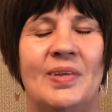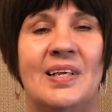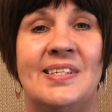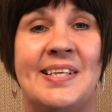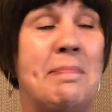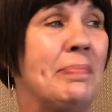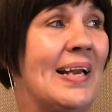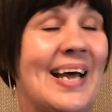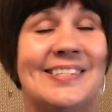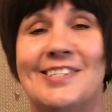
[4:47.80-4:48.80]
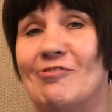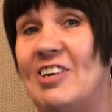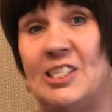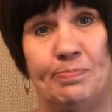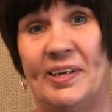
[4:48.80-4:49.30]
Simple answer
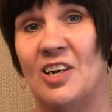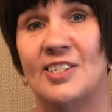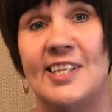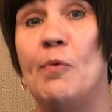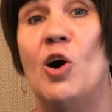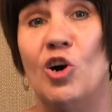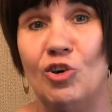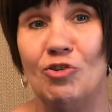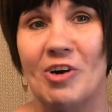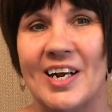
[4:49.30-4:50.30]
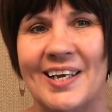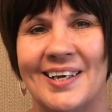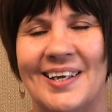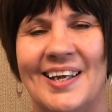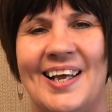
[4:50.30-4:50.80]
is because they were hungry.
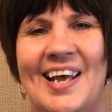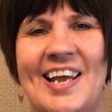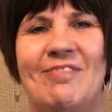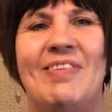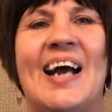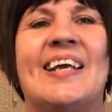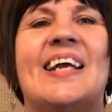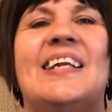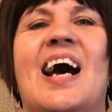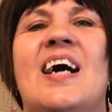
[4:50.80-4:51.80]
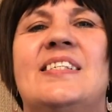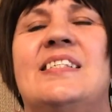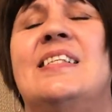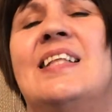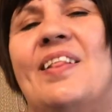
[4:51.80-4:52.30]
He
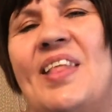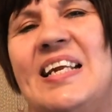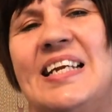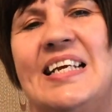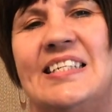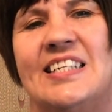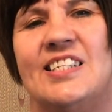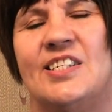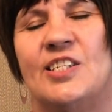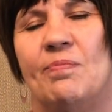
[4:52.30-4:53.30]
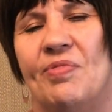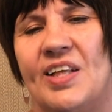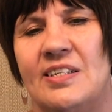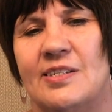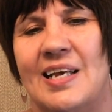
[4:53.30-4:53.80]
recognised that they needed
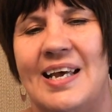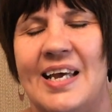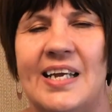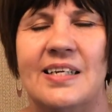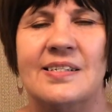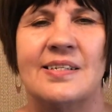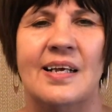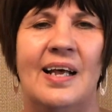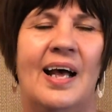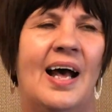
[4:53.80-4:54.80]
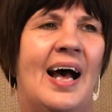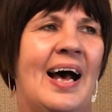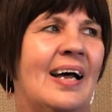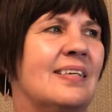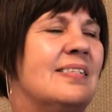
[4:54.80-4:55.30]
something to eat.
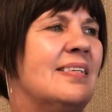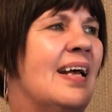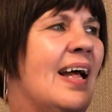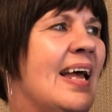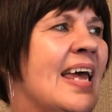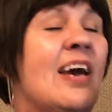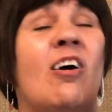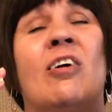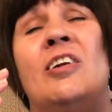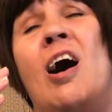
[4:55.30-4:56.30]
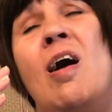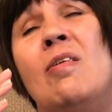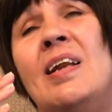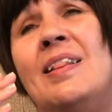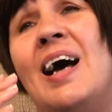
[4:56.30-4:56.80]
And not
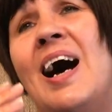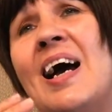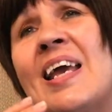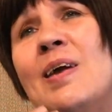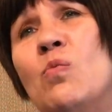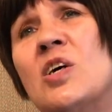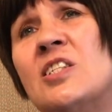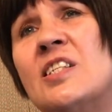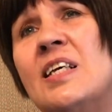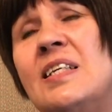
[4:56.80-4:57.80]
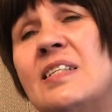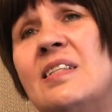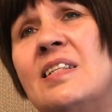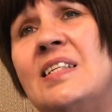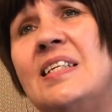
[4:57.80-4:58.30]
only that, he
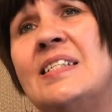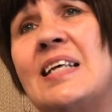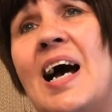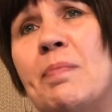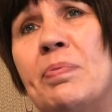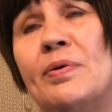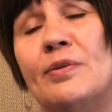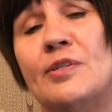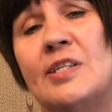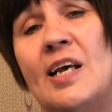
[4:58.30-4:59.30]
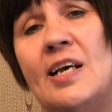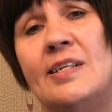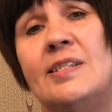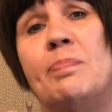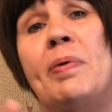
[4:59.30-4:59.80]
wanted the disciples
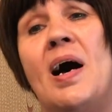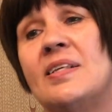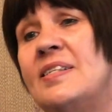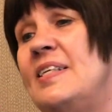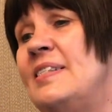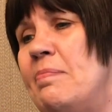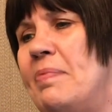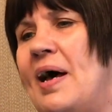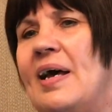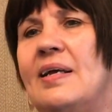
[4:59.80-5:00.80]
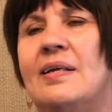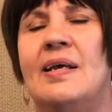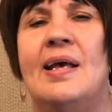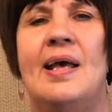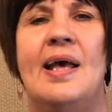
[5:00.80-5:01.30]
to participate.
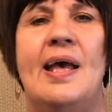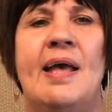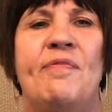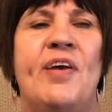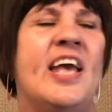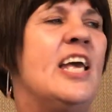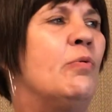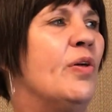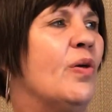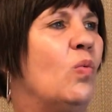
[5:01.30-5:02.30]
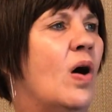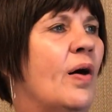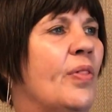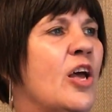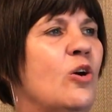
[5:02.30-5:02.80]
If he were the
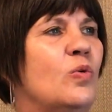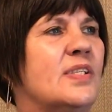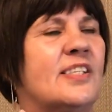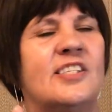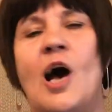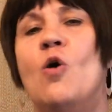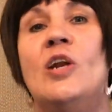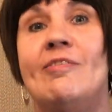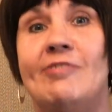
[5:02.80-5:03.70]
one who was solely